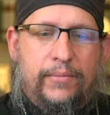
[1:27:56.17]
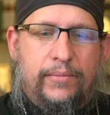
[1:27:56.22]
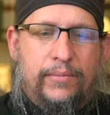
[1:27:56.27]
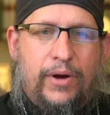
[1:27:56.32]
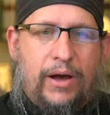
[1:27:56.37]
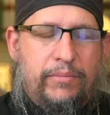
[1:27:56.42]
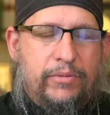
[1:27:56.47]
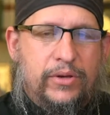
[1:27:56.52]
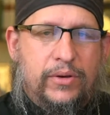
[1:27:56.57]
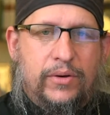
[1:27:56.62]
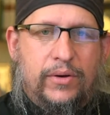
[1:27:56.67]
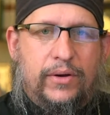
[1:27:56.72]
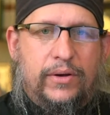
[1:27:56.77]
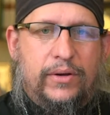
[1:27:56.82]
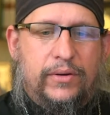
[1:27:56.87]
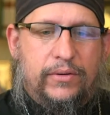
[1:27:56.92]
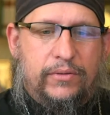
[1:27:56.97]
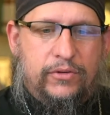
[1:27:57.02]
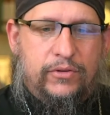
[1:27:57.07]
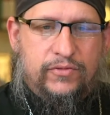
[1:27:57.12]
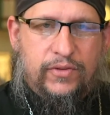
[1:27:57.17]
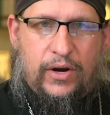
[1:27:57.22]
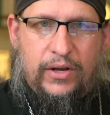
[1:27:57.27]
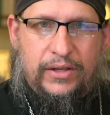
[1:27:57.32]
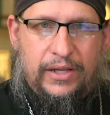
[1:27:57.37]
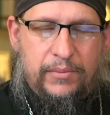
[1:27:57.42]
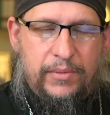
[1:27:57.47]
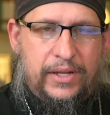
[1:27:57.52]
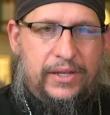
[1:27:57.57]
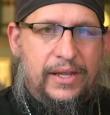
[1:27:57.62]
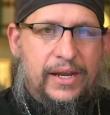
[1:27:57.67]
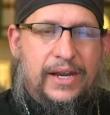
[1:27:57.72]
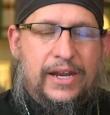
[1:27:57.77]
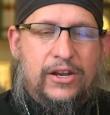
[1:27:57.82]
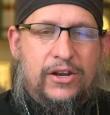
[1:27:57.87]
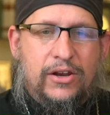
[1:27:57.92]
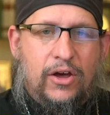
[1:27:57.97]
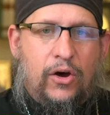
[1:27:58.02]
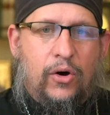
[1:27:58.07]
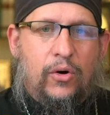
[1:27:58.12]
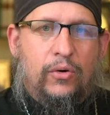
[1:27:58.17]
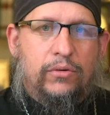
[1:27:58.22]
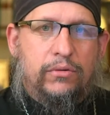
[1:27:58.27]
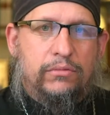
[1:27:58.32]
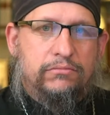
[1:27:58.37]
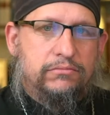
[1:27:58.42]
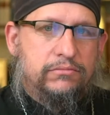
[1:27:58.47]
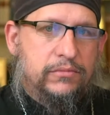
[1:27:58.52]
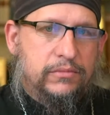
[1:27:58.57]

probably was very limited. They didn't know